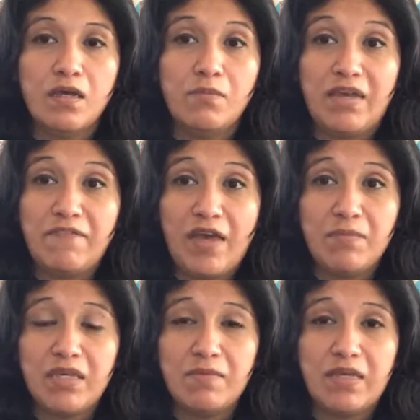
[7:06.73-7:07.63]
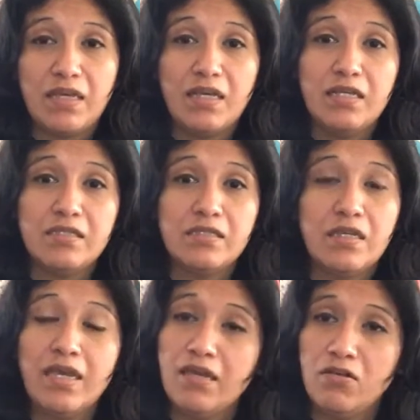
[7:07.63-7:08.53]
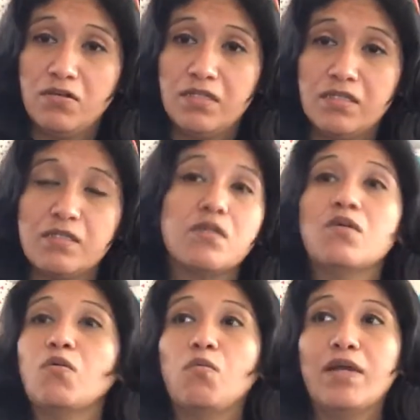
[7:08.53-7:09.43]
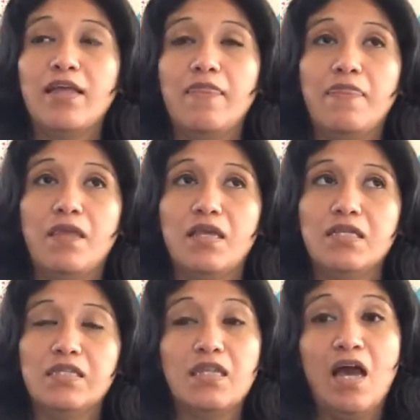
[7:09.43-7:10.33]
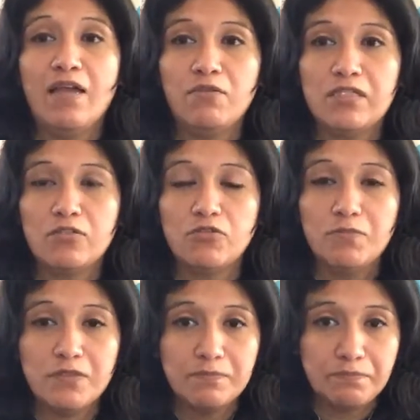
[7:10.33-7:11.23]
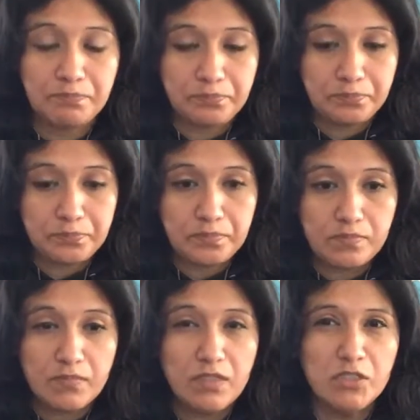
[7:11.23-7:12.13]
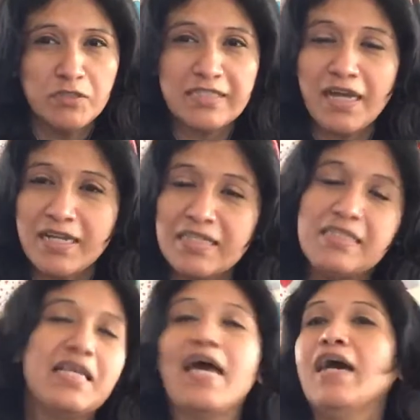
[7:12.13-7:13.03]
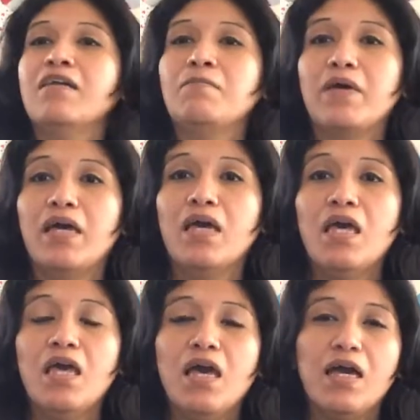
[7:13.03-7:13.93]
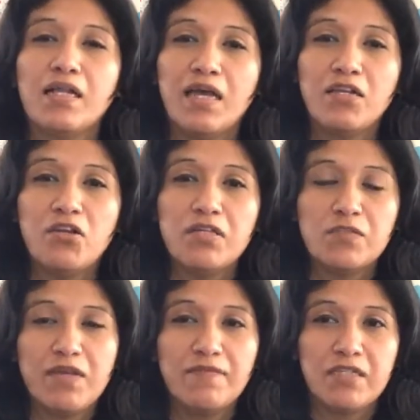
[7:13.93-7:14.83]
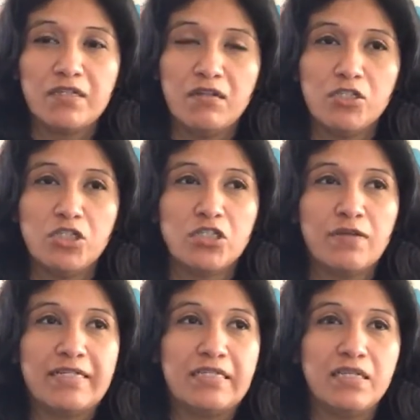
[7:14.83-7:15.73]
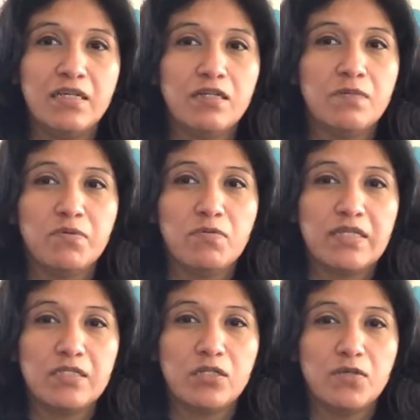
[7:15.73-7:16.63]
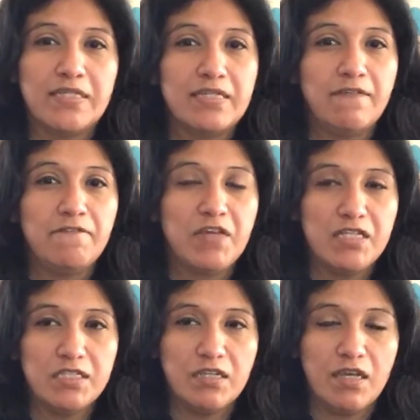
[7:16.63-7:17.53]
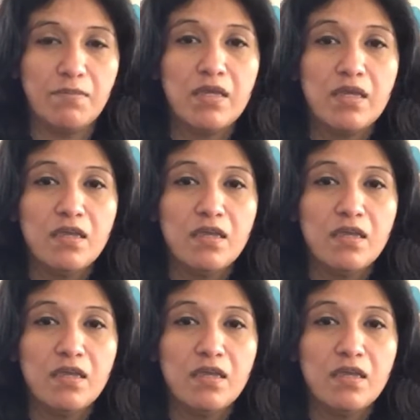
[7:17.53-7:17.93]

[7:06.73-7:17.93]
my family, because Hero is he's in the high risk groups. So it's kind of sad, but I'm glad, you know, at least we have technology. So I did, like a couple weeks ago, I did a FaceTime